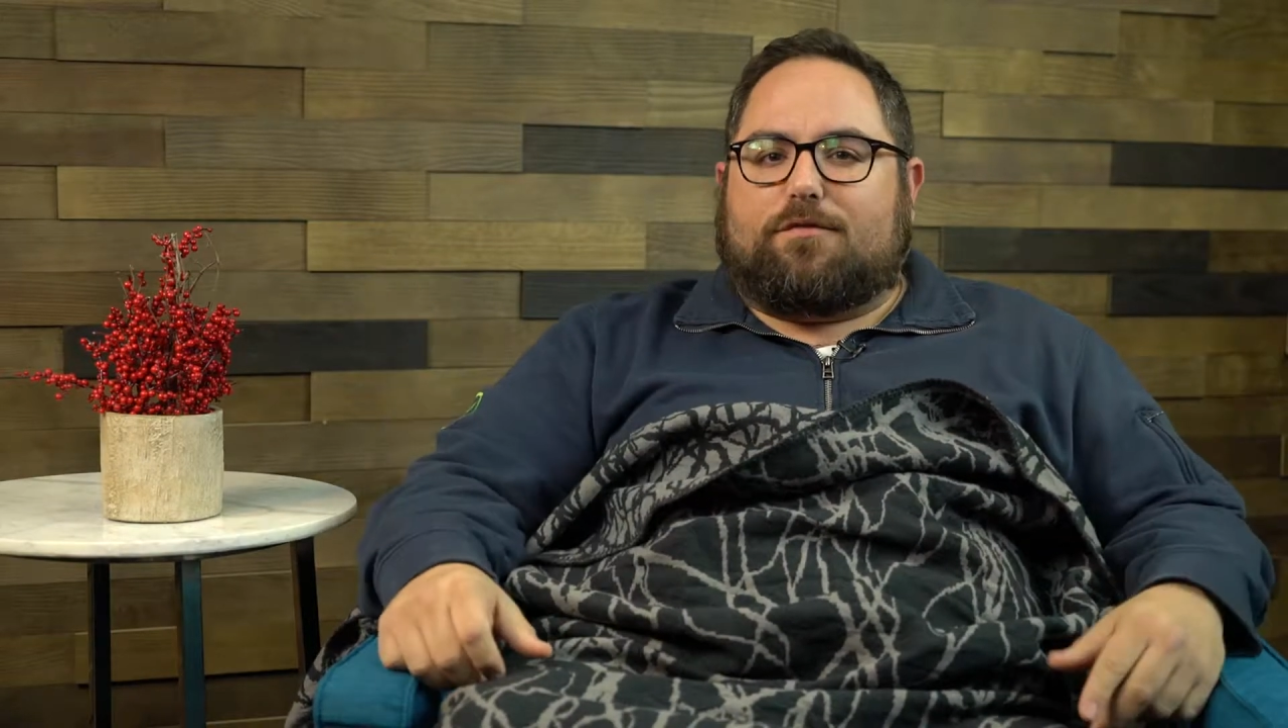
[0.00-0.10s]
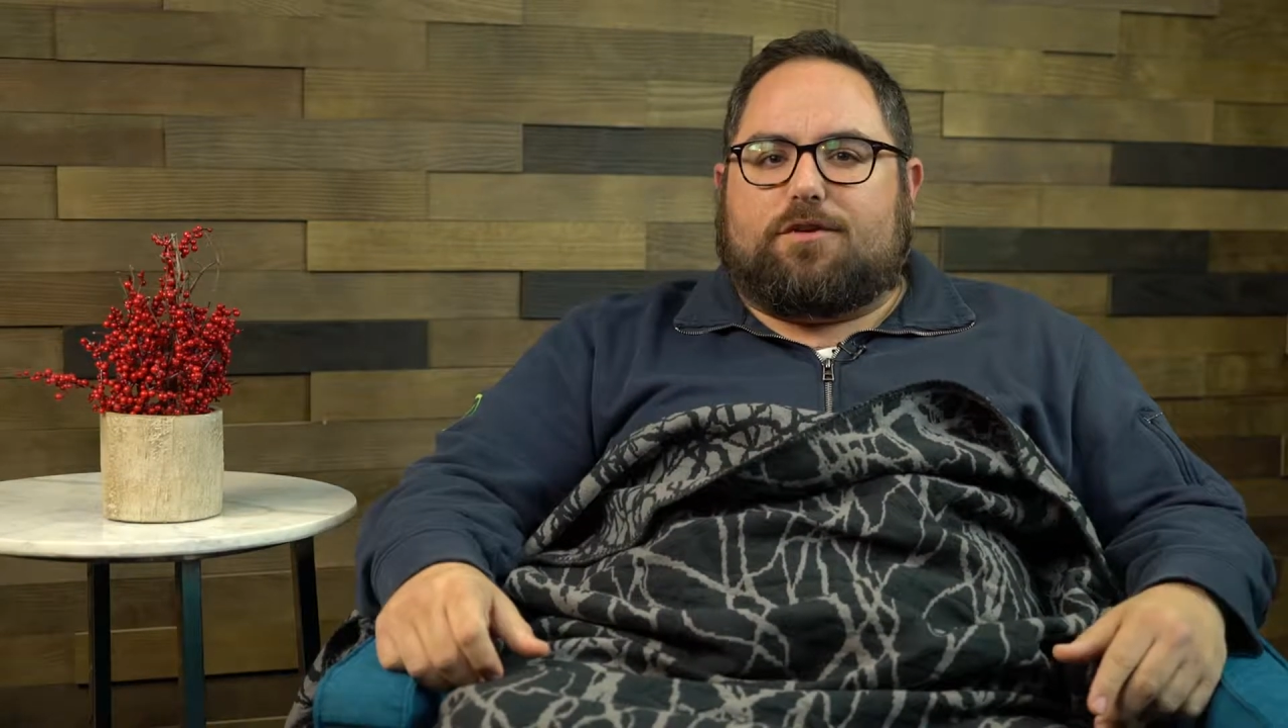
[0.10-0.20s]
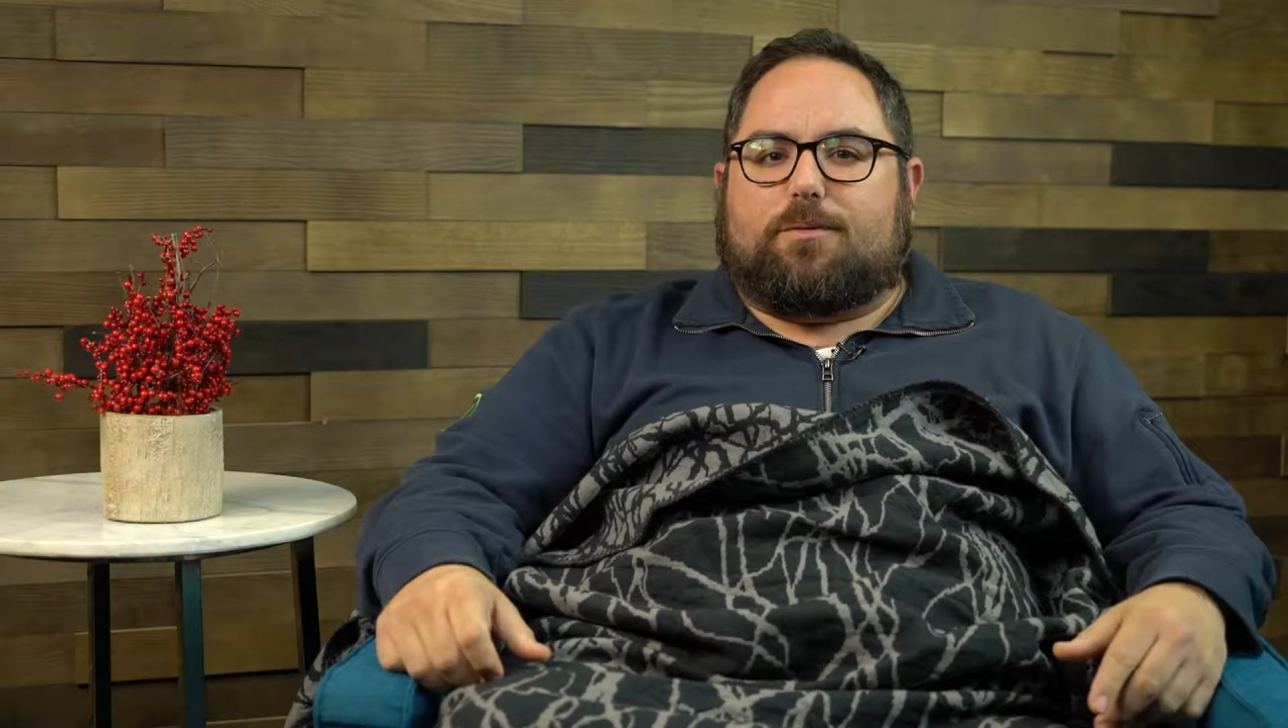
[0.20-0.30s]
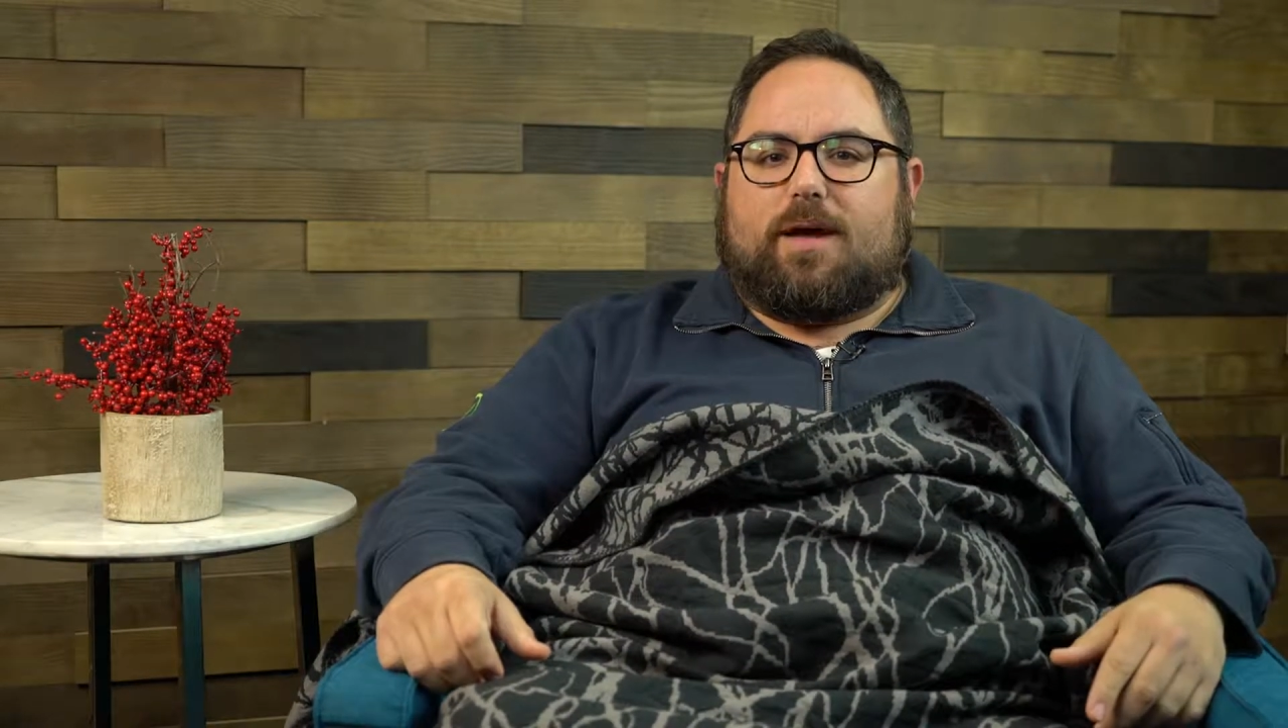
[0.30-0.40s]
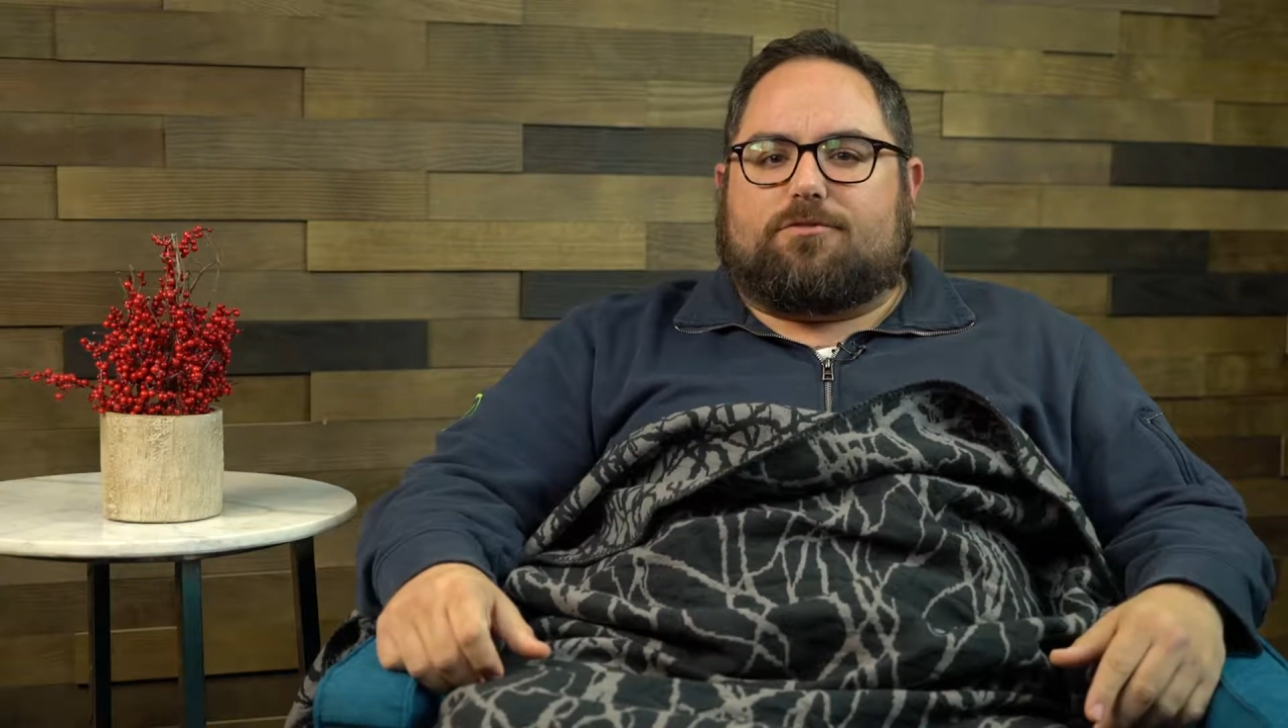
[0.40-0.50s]

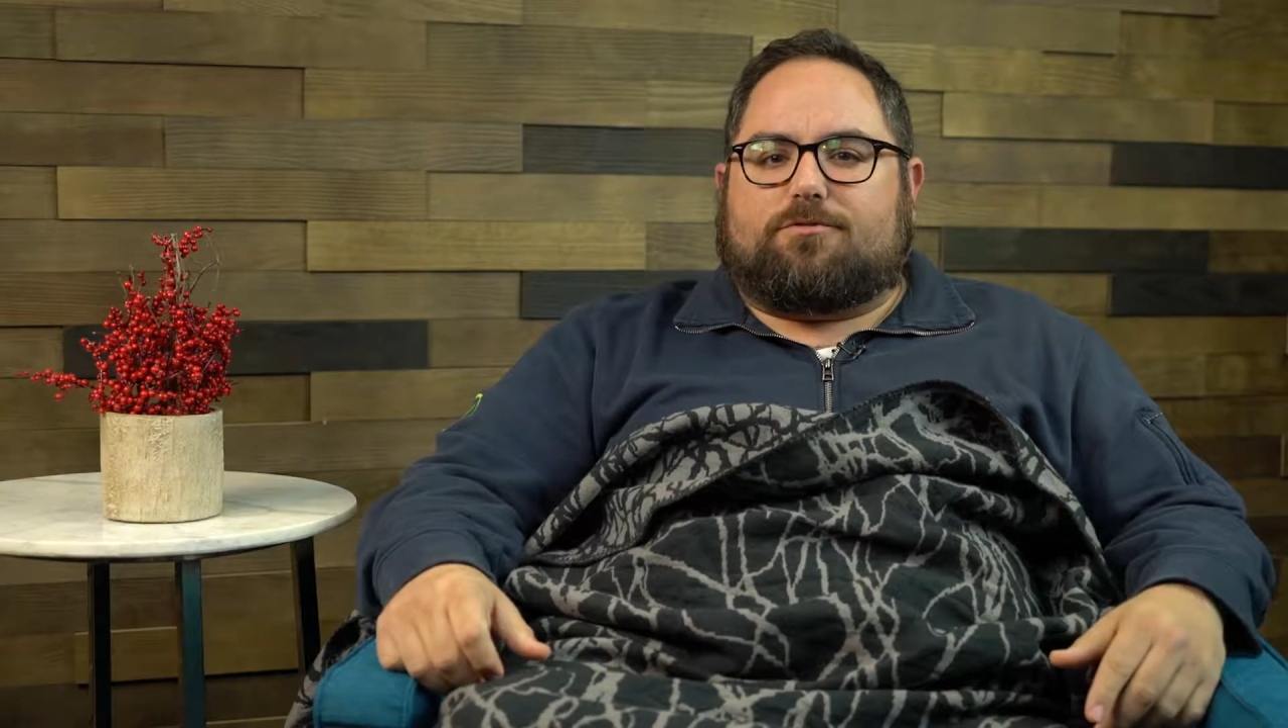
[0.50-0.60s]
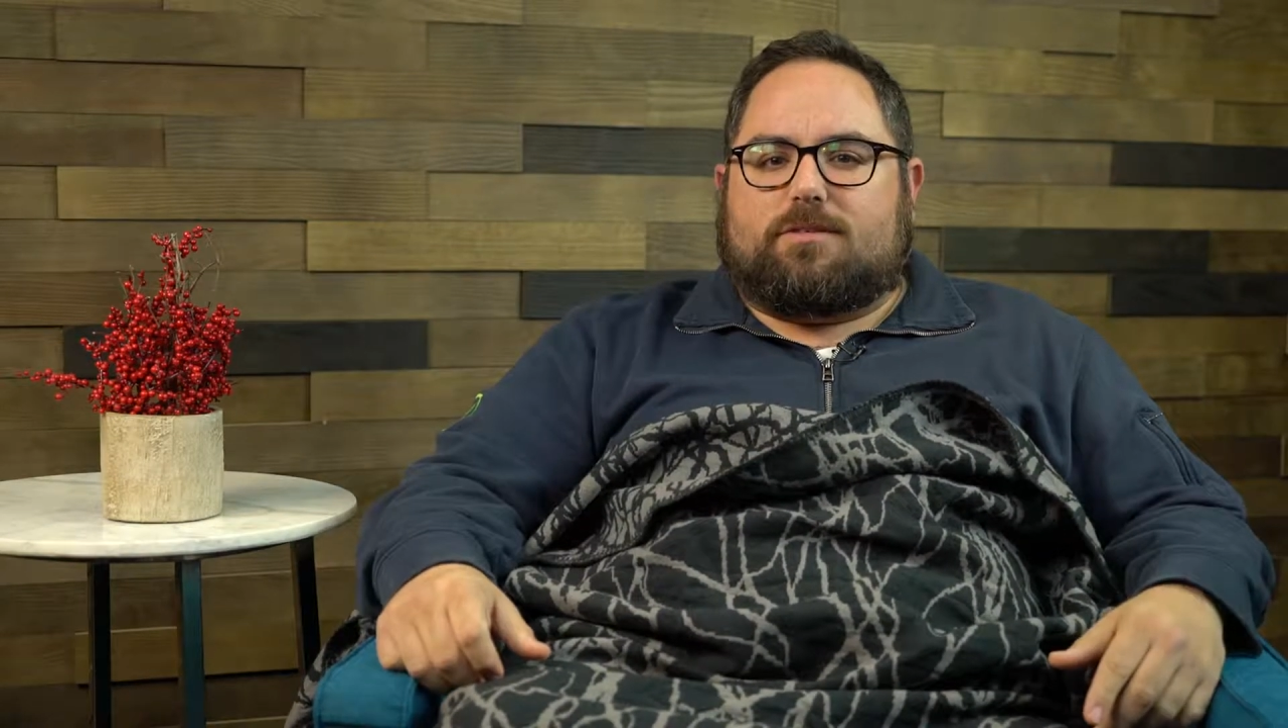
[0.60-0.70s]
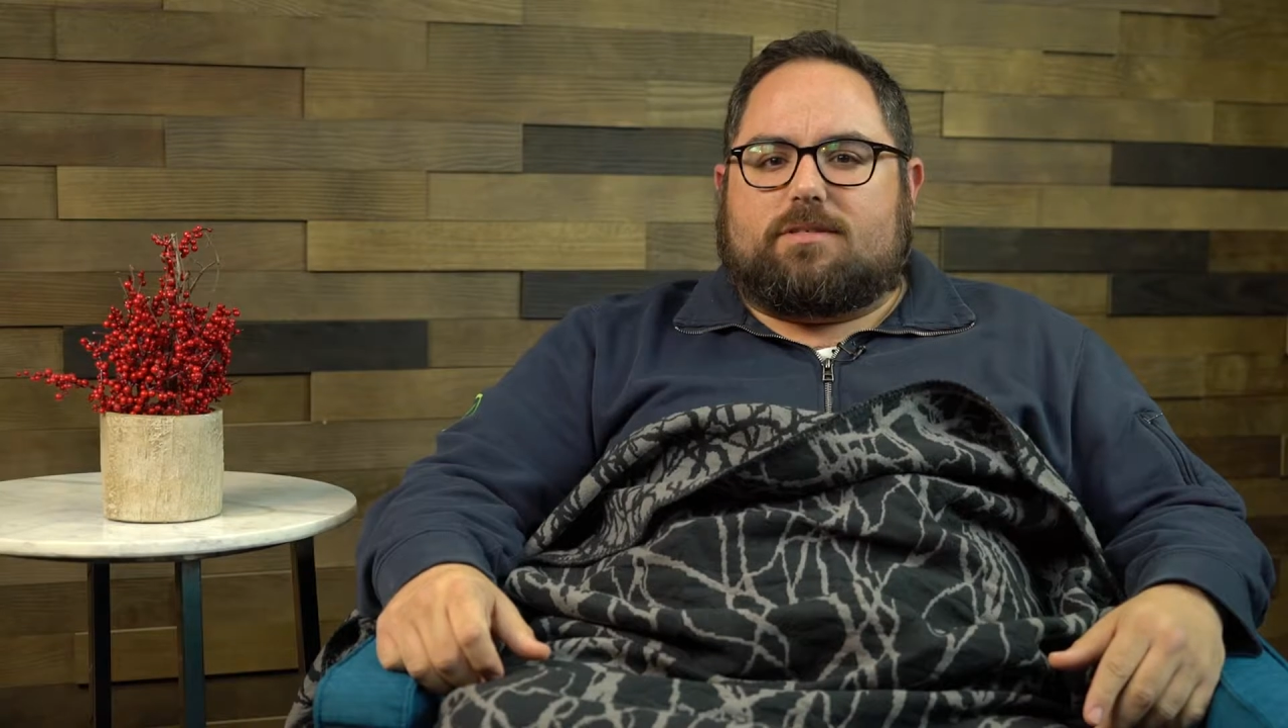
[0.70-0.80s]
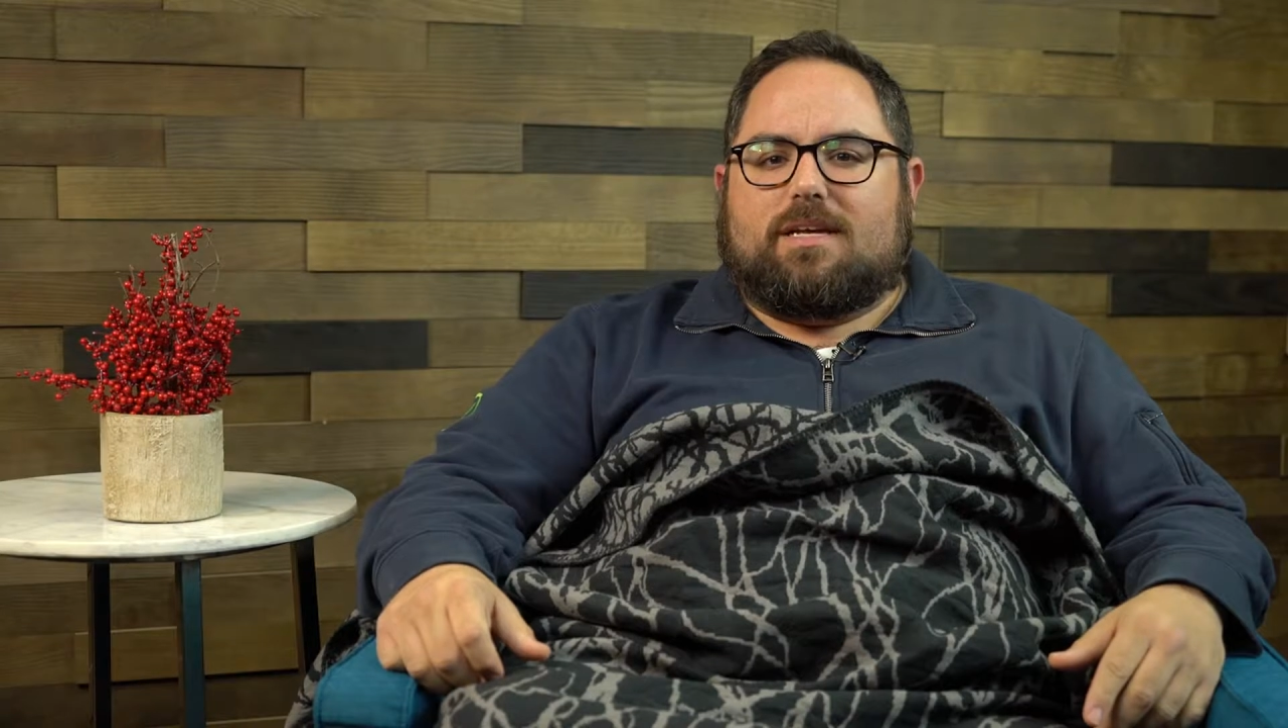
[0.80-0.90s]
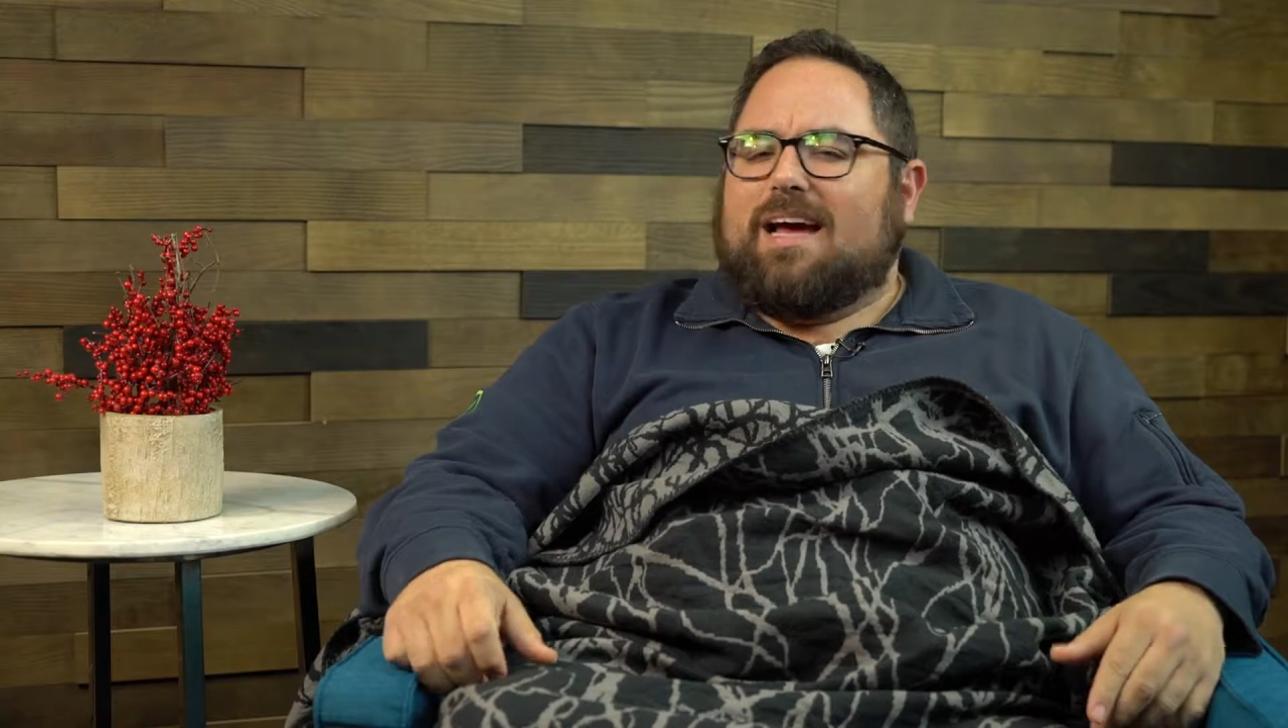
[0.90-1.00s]
few entries.